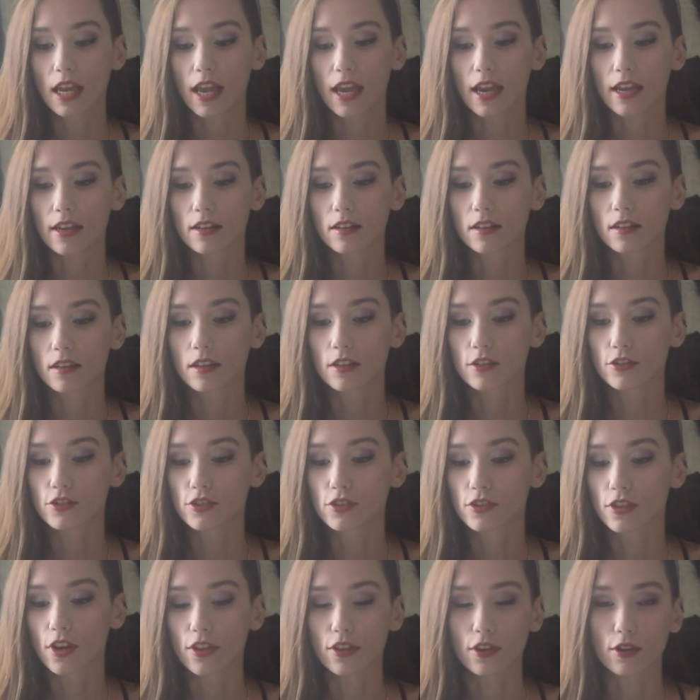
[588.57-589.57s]
and there's
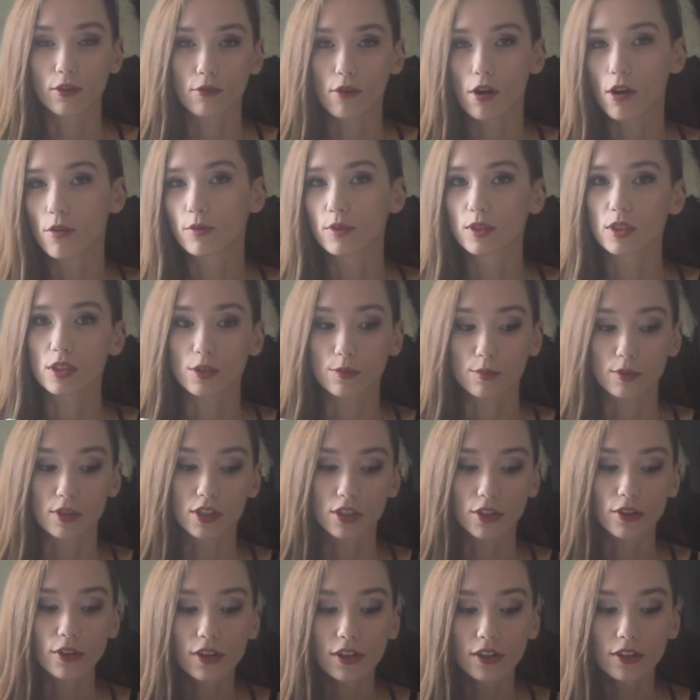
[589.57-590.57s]
nothing wrong with these
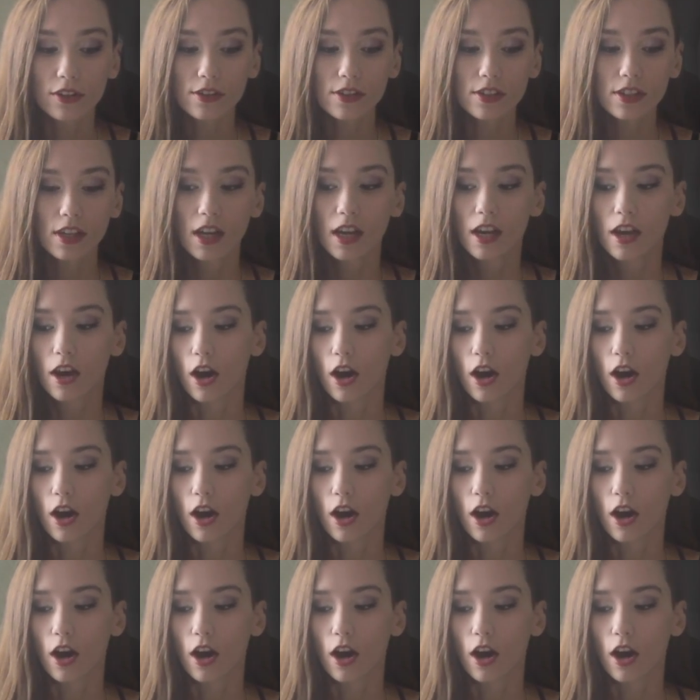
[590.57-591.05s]
materials.